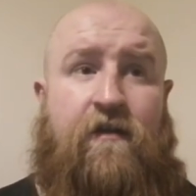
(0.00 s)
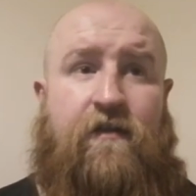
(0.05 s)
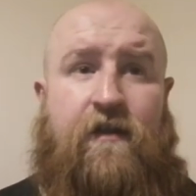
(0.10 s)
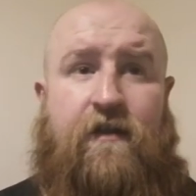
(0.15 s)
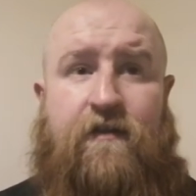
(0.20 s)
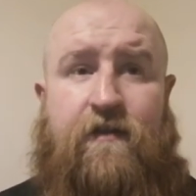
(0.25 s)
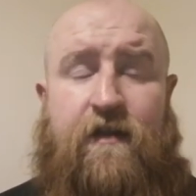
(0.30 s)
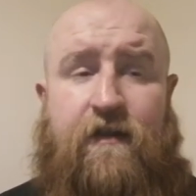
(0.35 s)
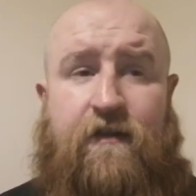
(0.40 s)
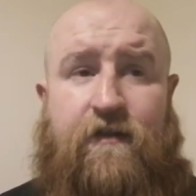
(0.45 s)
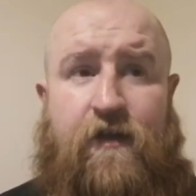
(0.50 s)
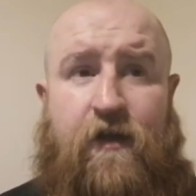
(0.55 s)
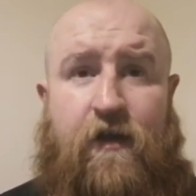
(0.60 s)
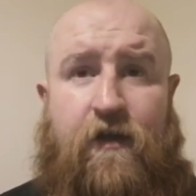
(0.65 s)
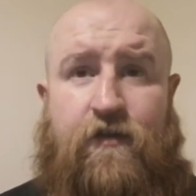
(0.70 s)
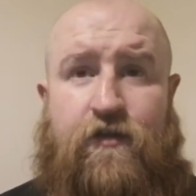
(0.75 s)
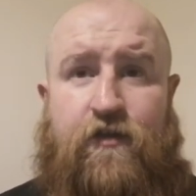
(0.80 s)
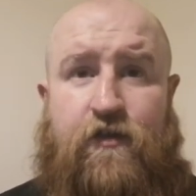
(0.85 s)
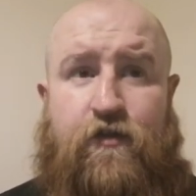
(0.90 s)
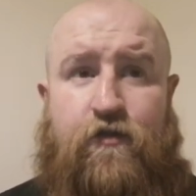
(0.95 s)
They
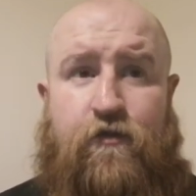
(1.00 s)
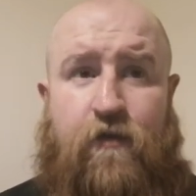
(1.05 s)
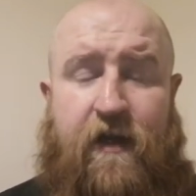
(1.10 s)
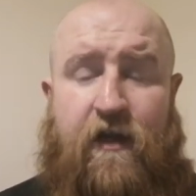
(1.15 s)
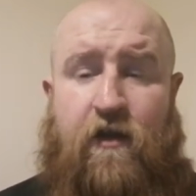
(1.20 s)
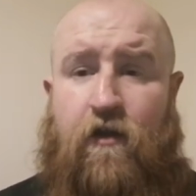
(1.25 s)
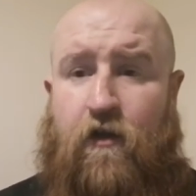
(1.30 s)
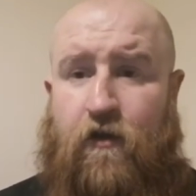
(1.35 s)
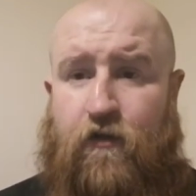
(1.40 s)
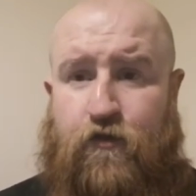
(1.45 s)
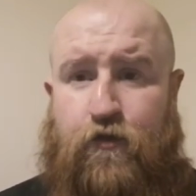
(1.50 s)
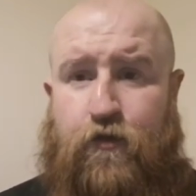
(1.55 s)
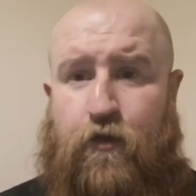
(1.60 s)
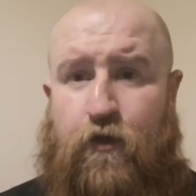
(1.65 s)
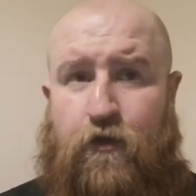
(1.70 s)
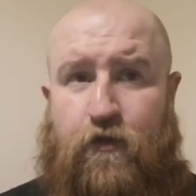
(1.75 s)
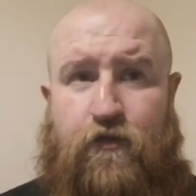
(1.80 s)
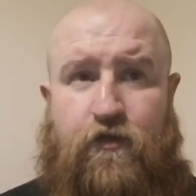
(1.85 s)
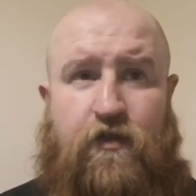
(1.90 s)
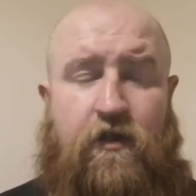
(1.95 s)
turn to drink or
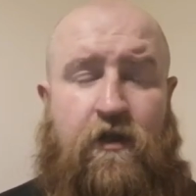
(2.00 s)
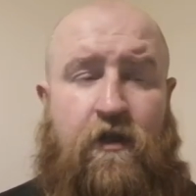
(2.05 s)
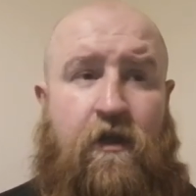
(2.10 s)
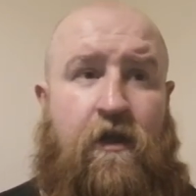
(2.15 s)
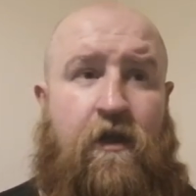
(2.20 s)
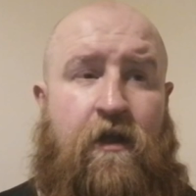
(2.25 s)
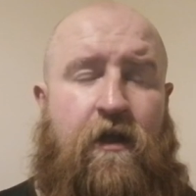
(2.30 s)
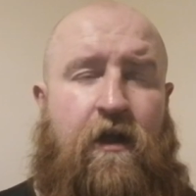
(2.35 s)
drugs.